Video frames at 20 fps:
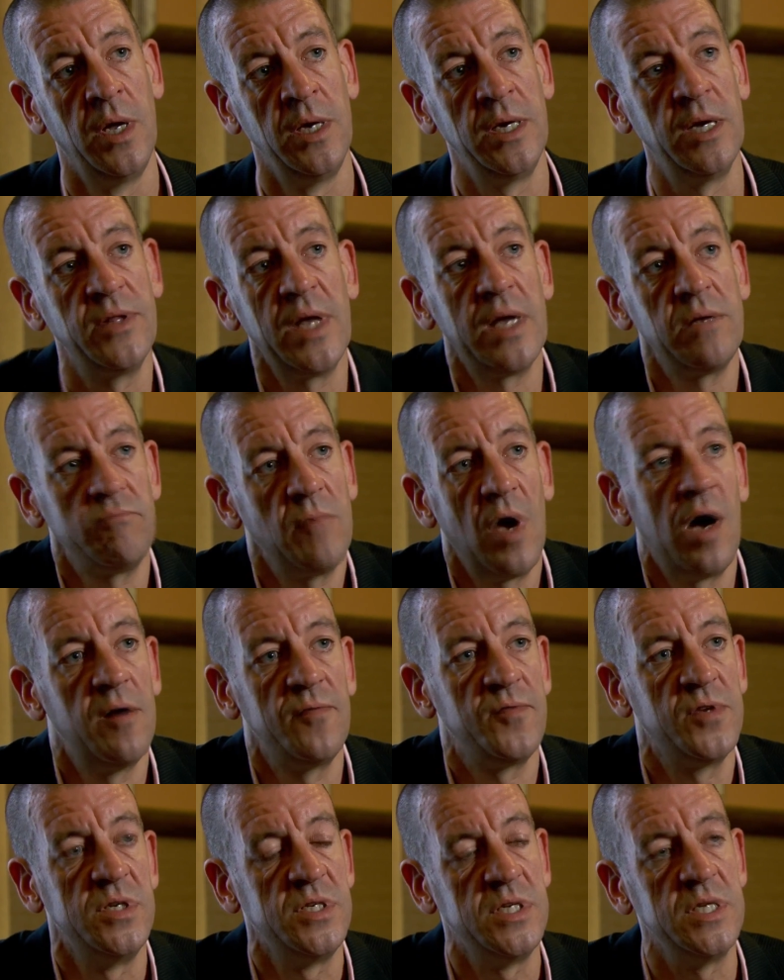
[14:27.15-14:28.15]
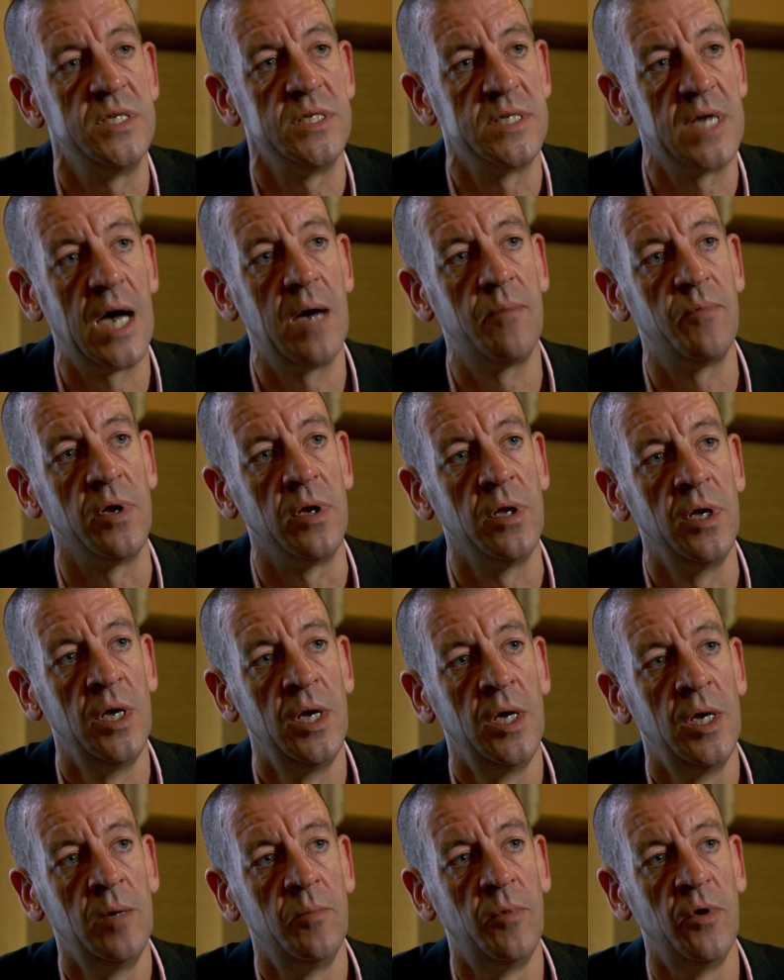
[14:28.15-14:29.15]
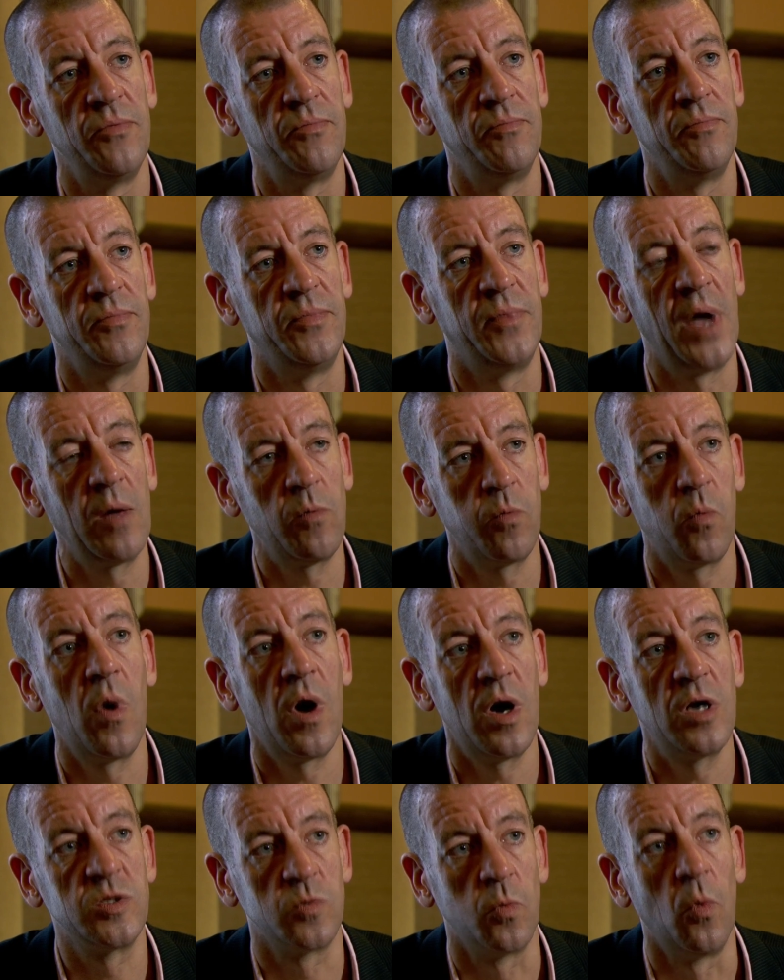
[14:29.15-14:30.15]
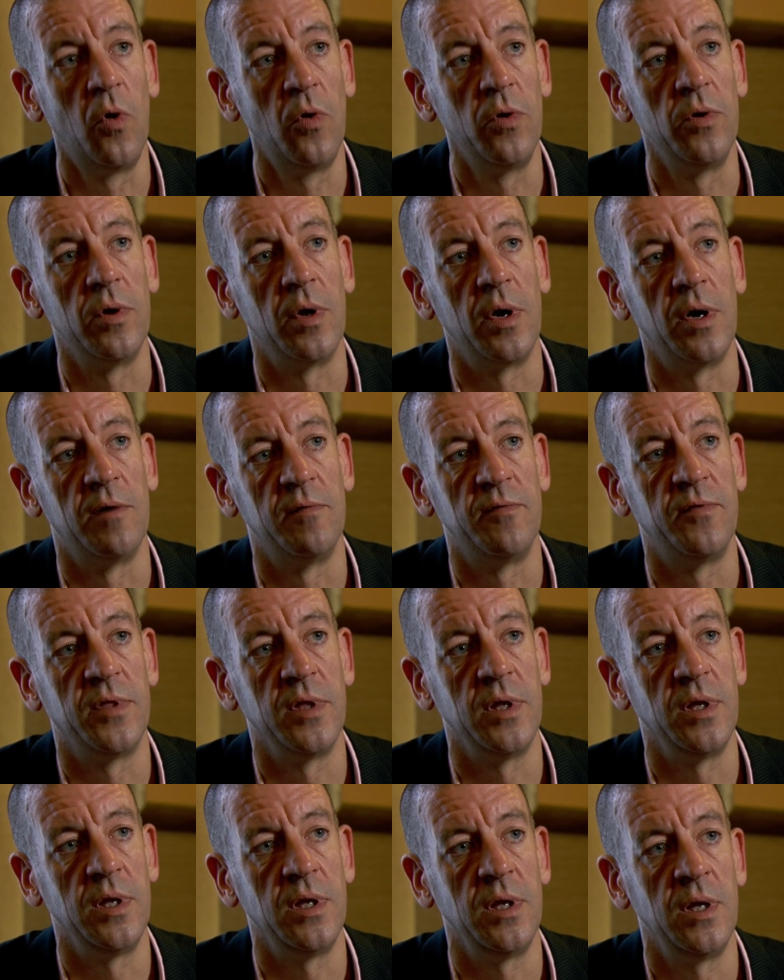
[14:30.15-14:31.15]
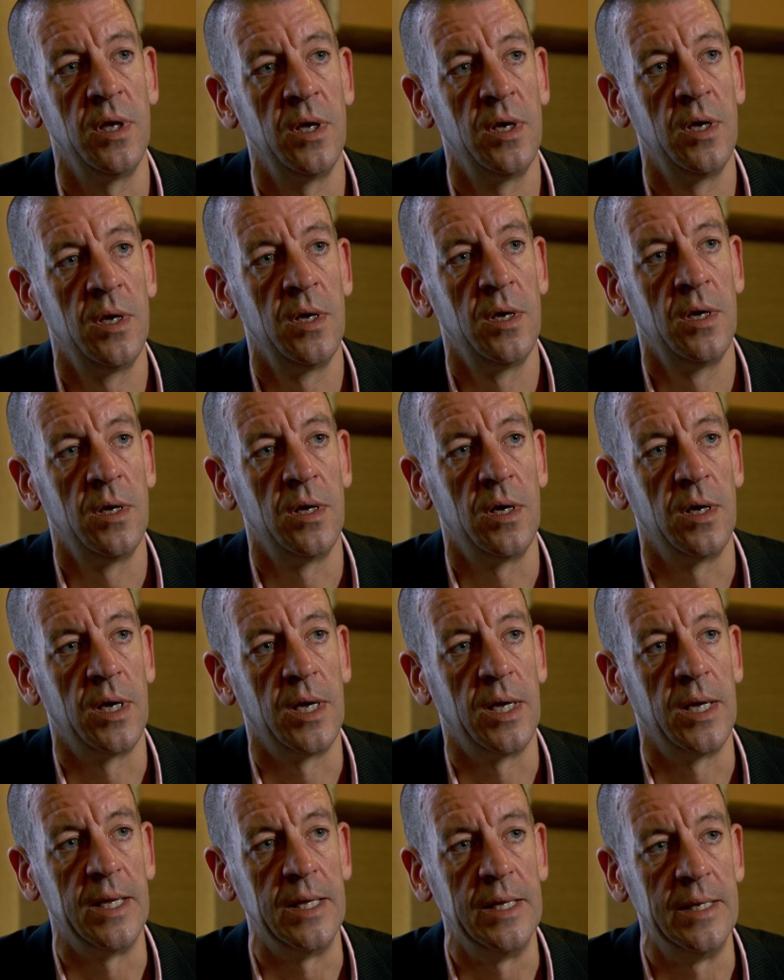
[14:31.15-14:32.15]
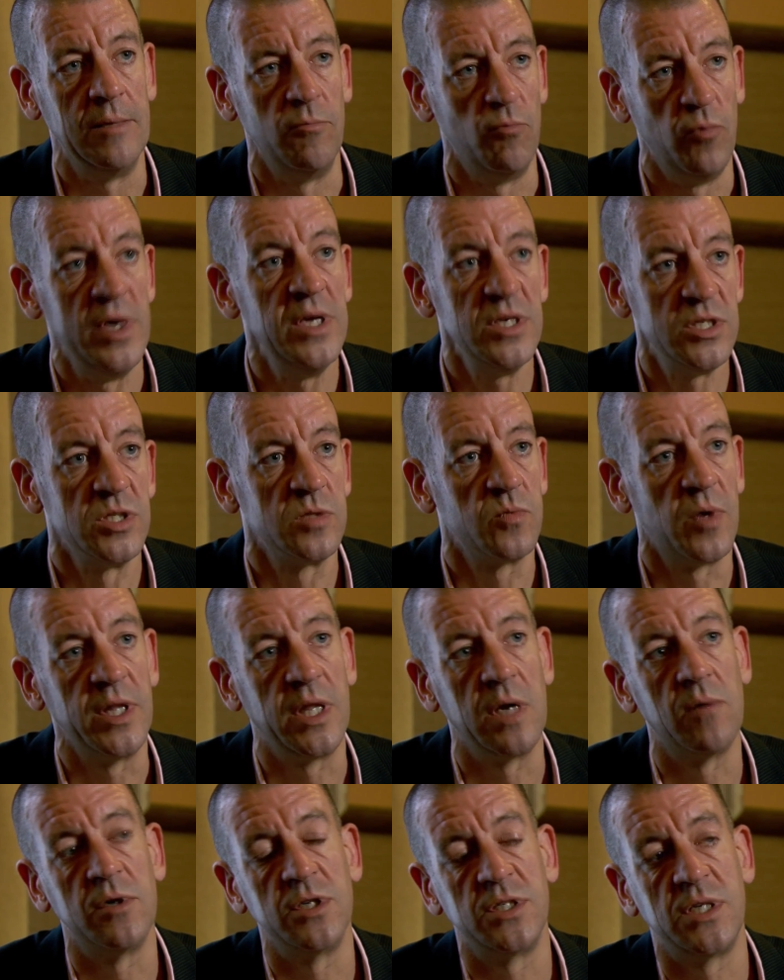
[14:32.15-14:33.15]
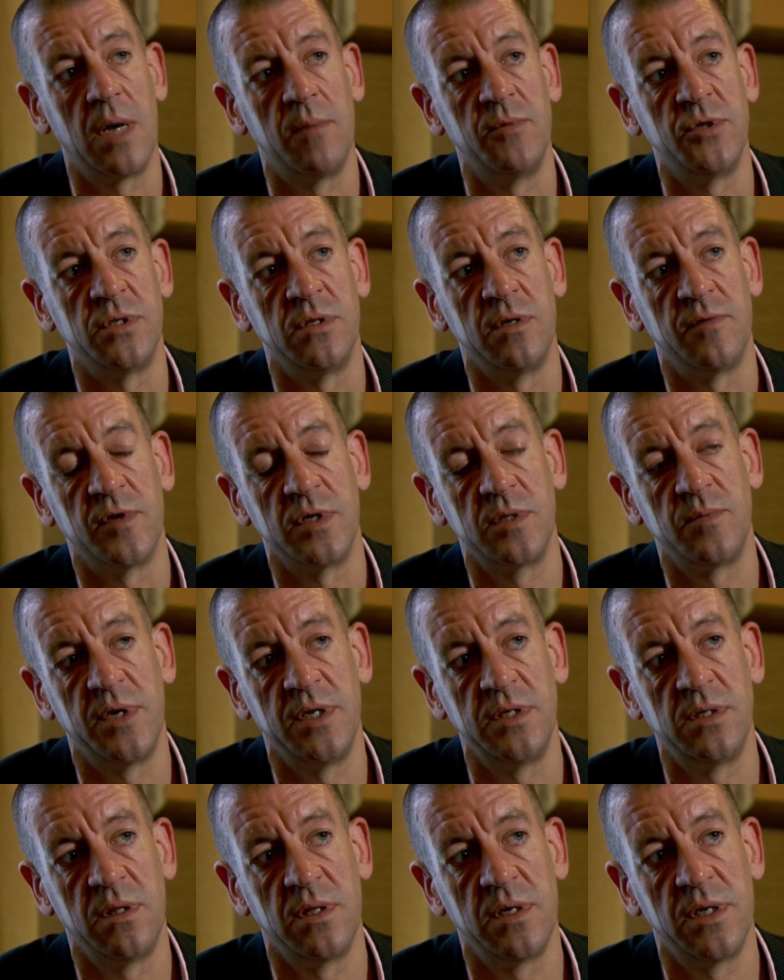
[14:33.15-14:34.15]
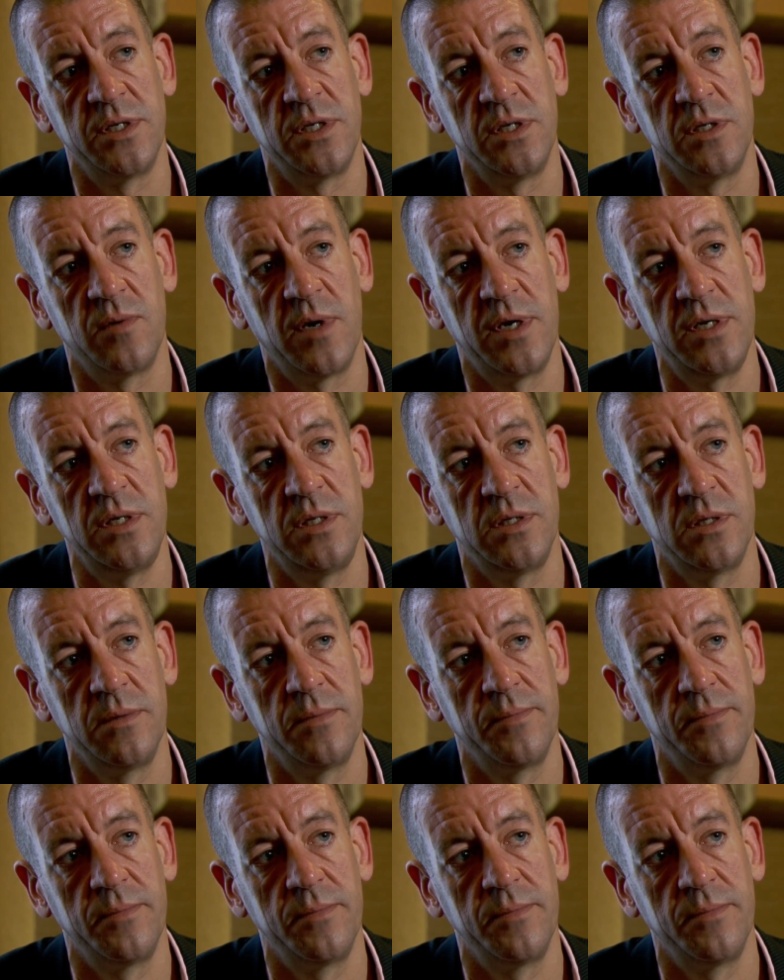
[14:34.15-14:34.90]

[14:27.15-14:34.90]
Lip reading: Now that often didn't happen, but that was one of the reasons why they were established in the first place in the 1920s.